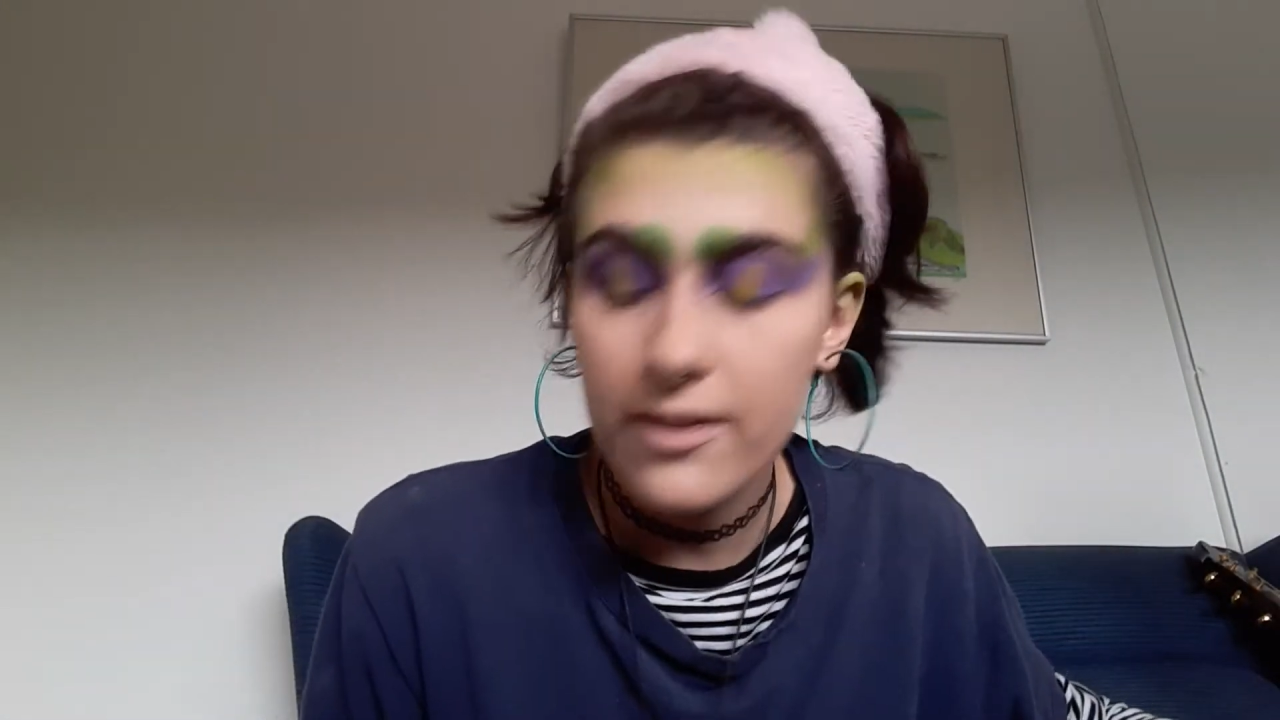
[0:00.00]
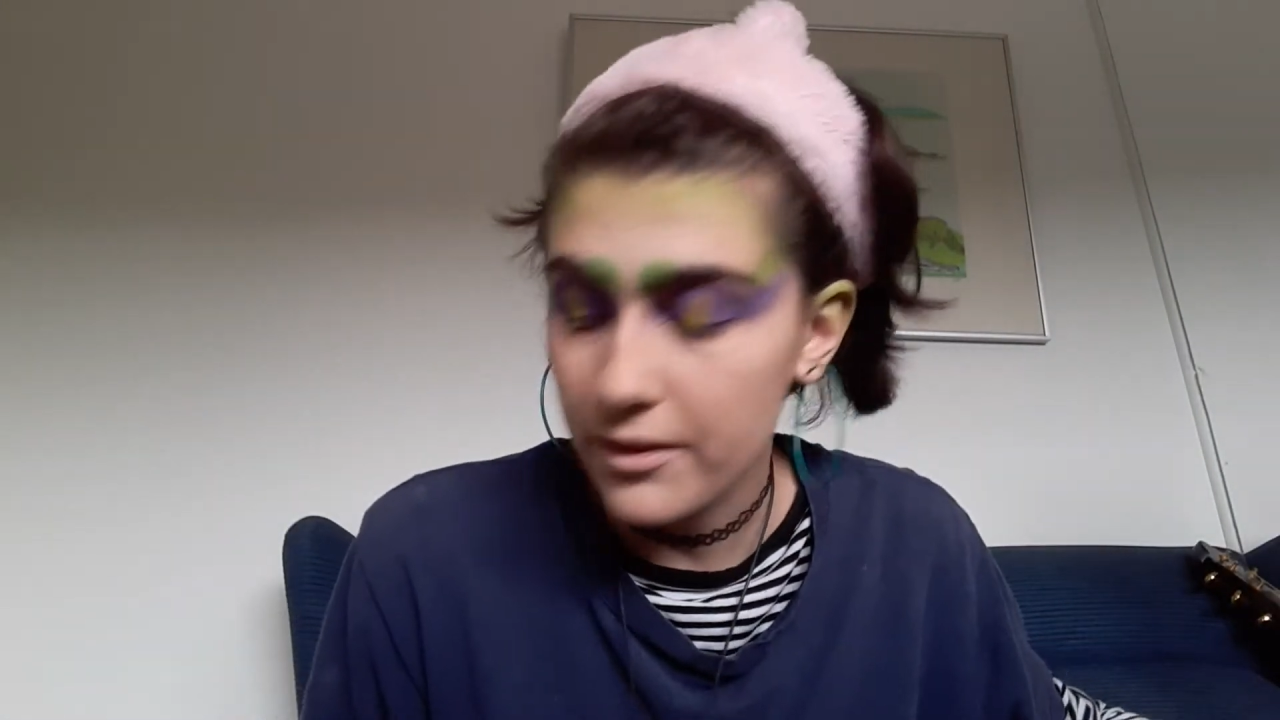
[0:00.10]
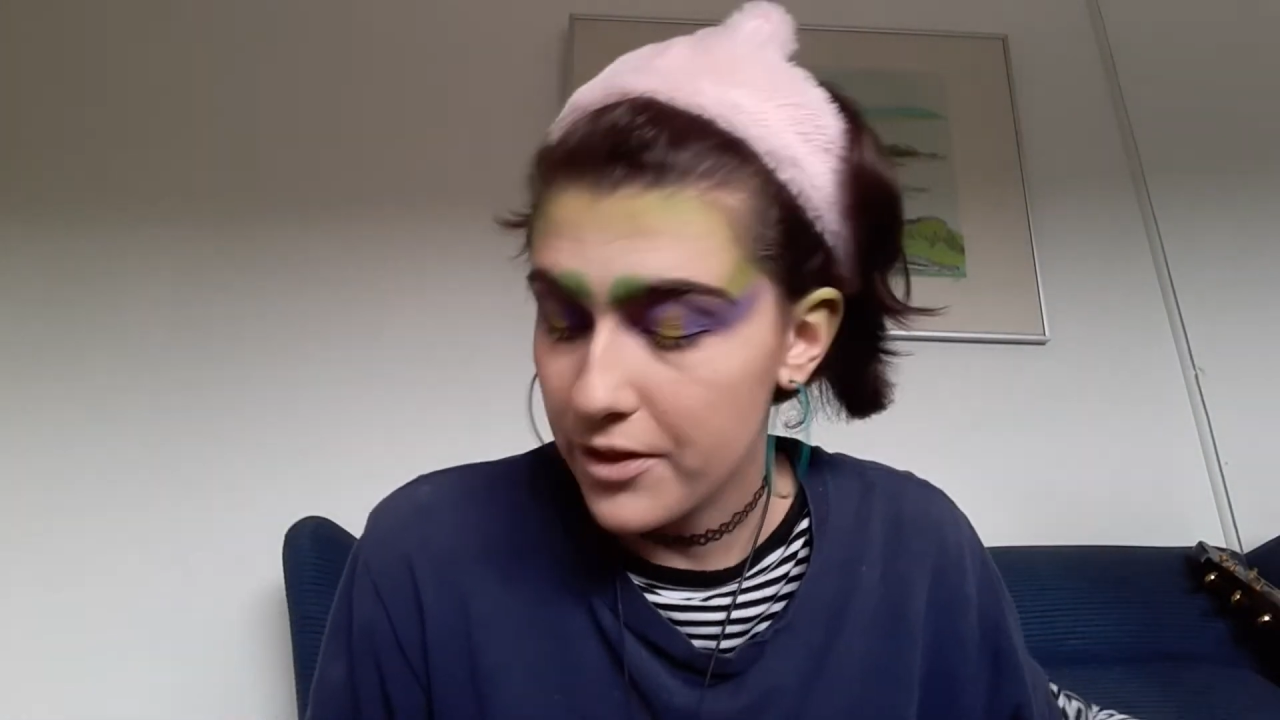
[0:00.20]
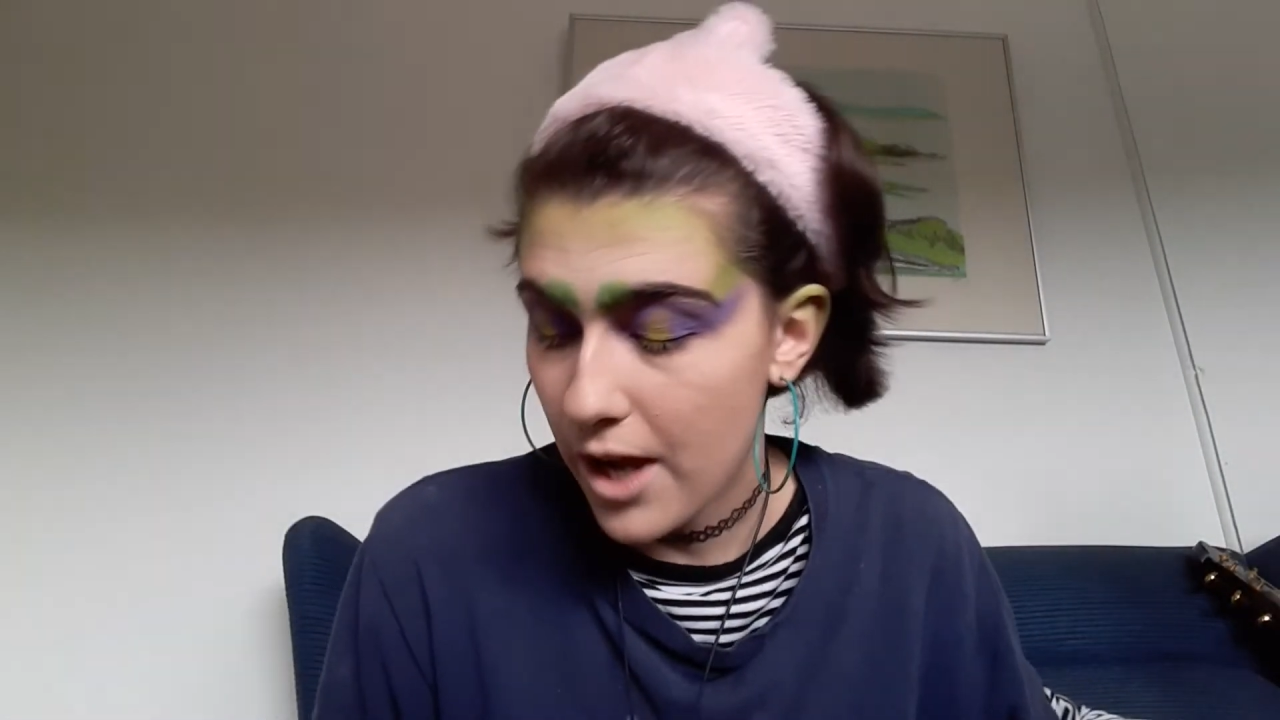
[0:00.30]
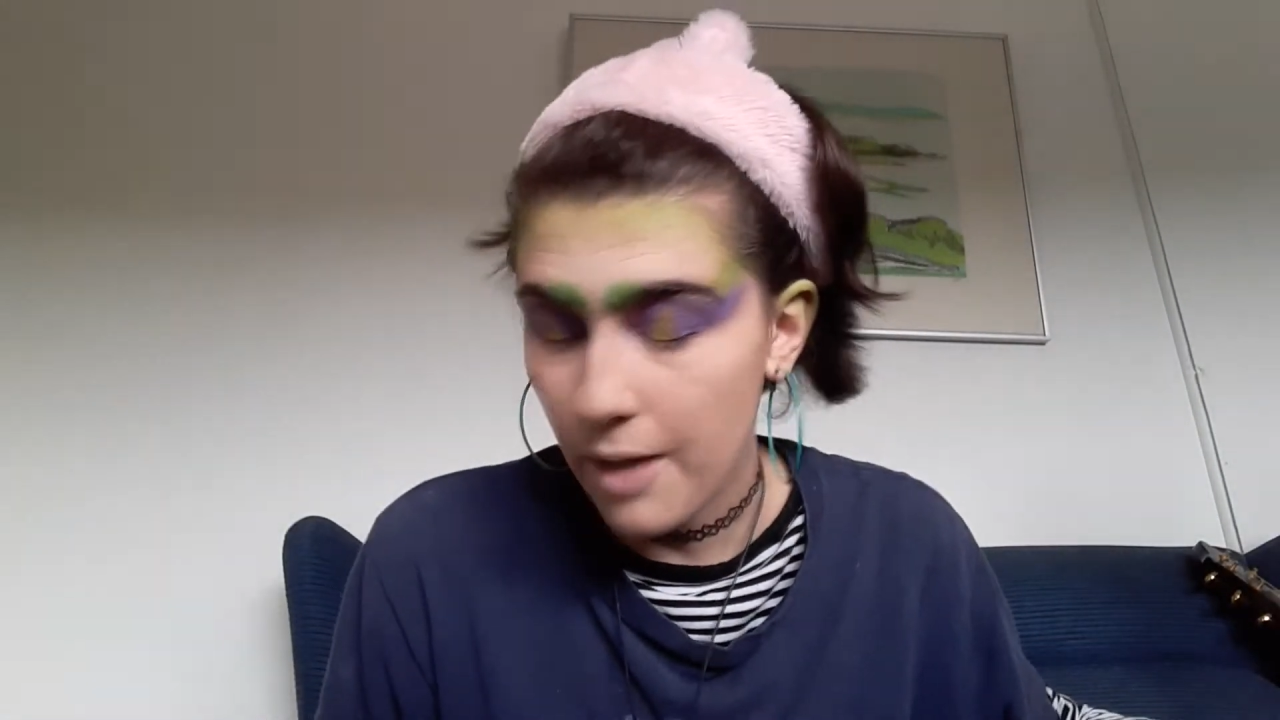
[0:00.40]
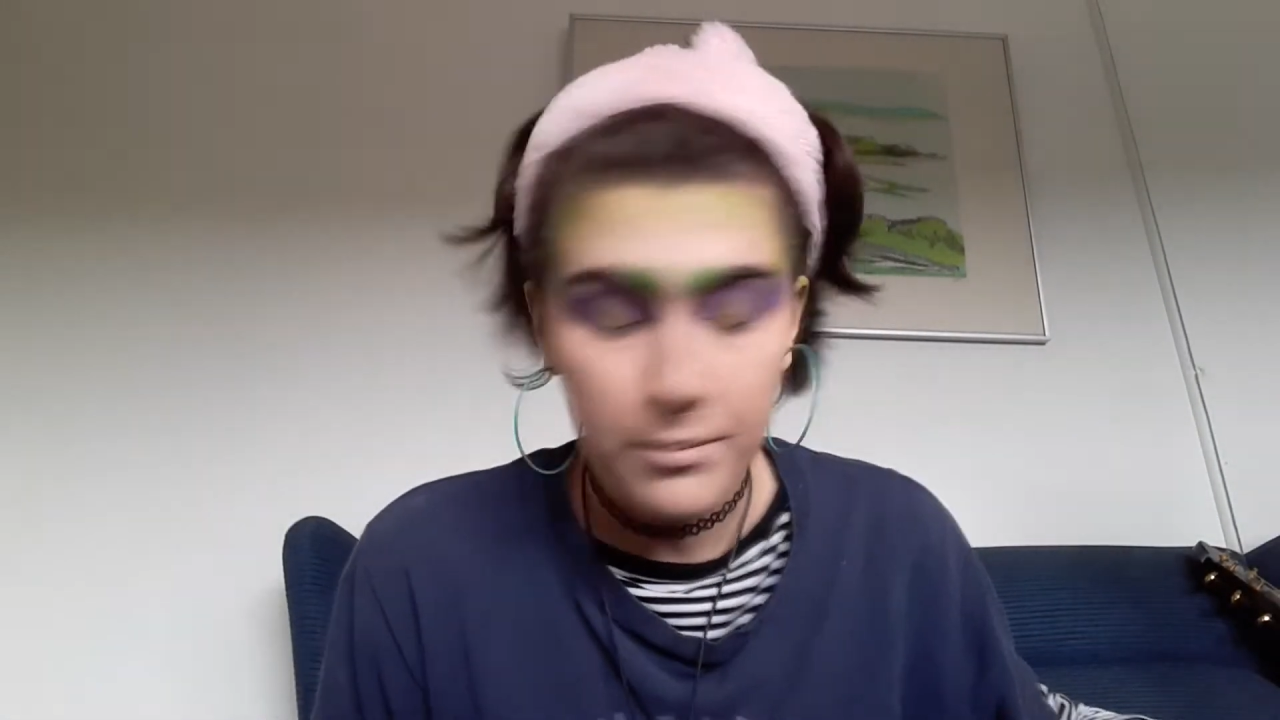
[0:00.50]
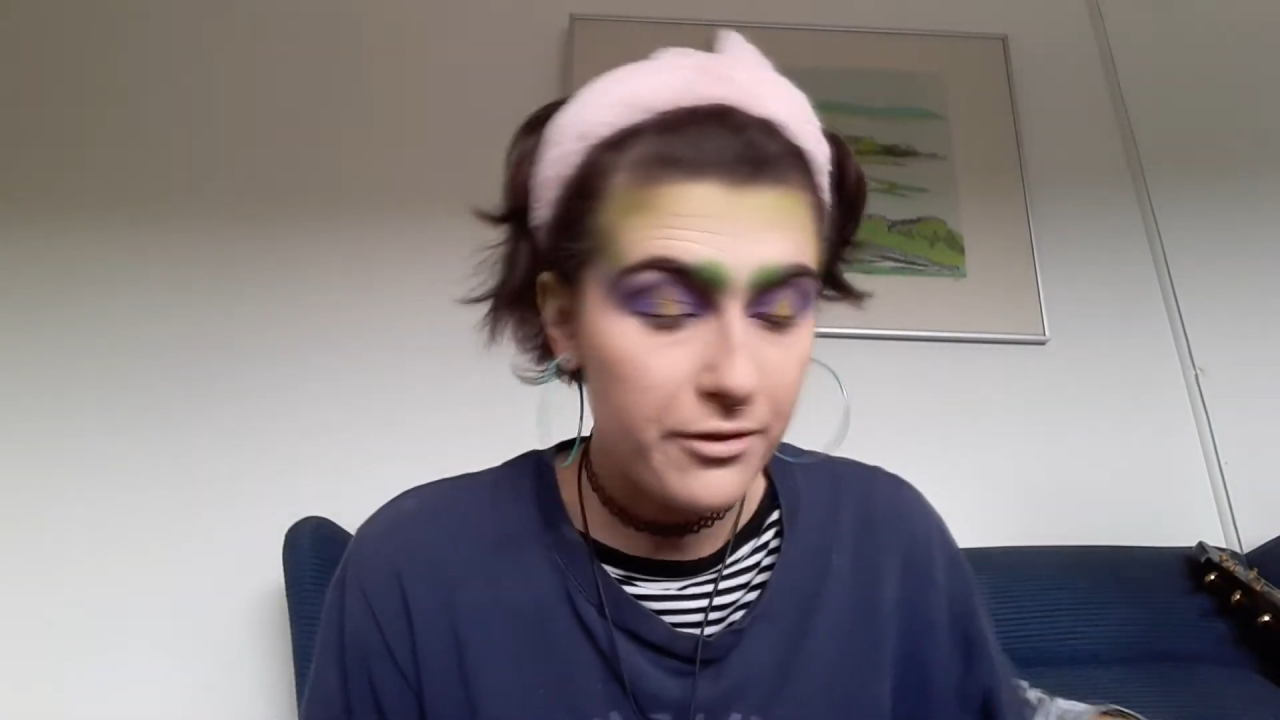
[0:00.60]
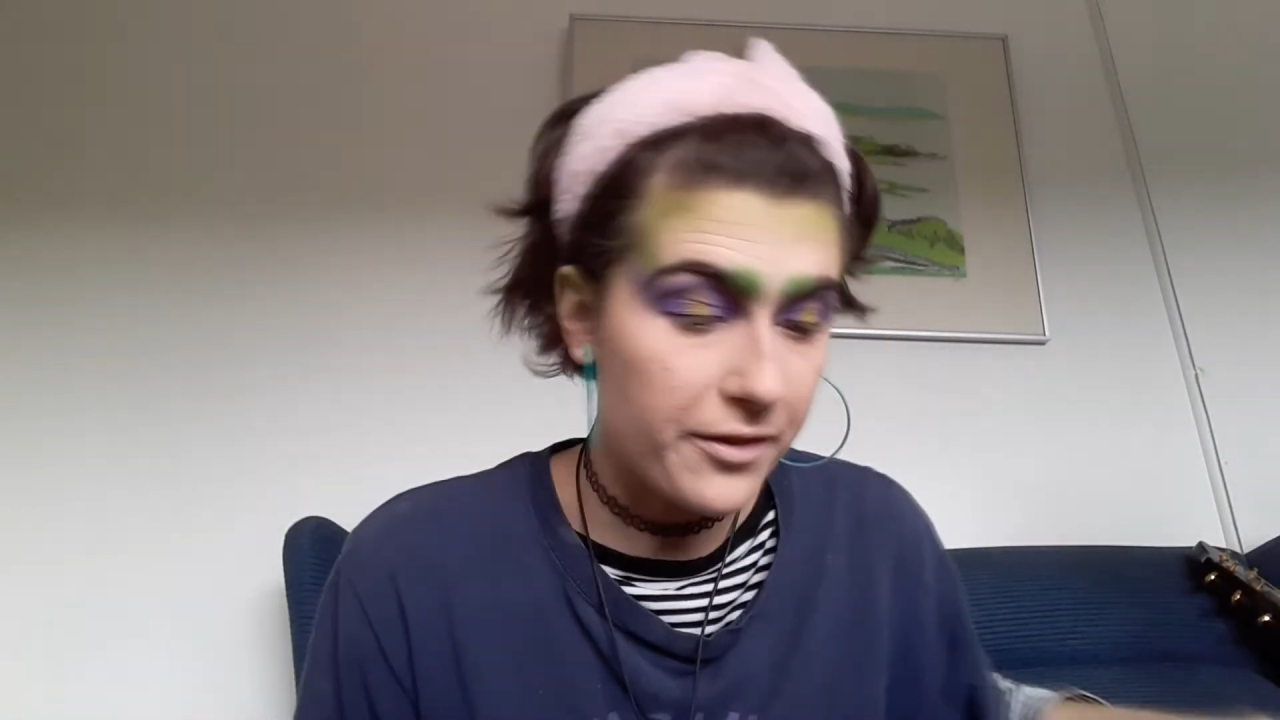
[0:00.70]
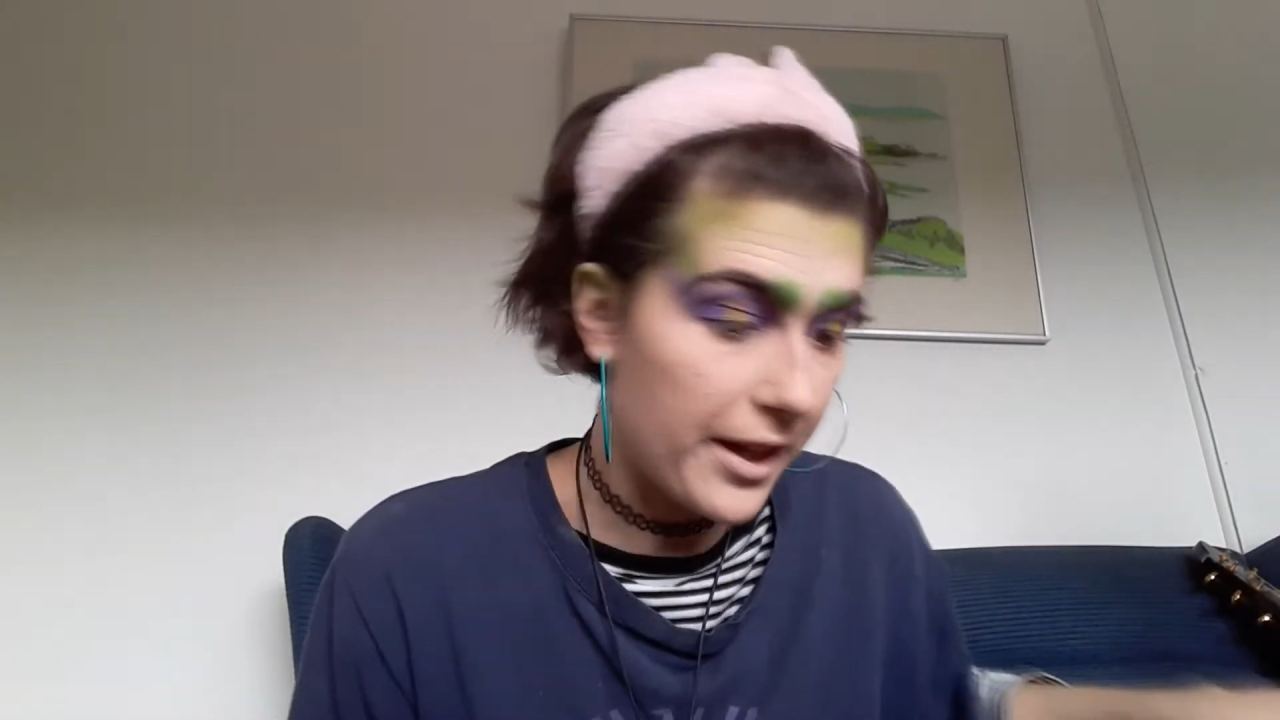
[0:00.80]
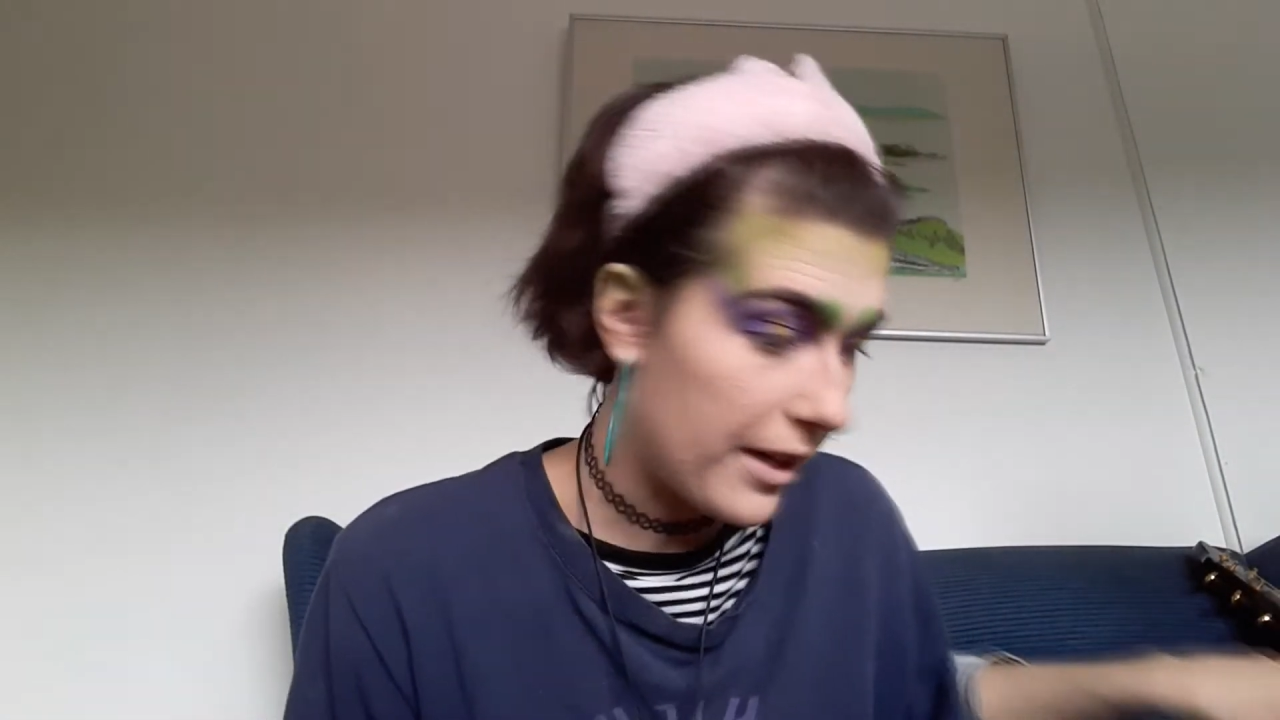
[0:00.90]
on top of
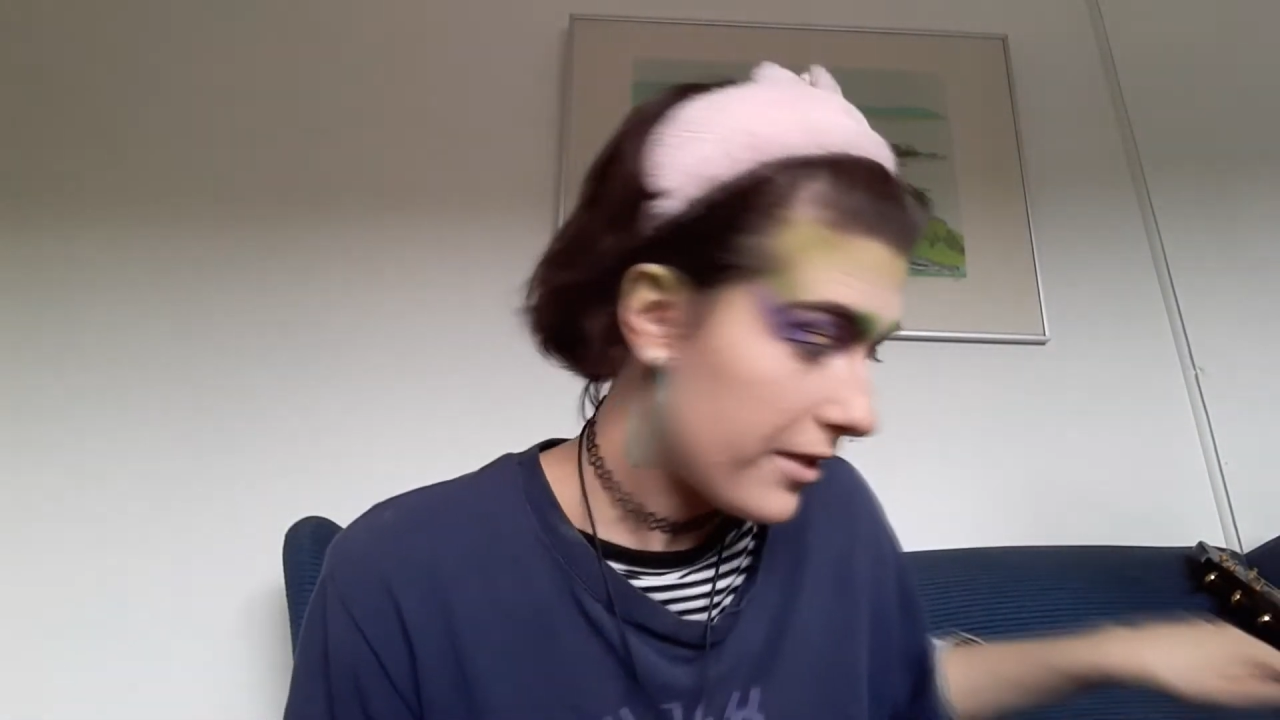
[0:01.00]
that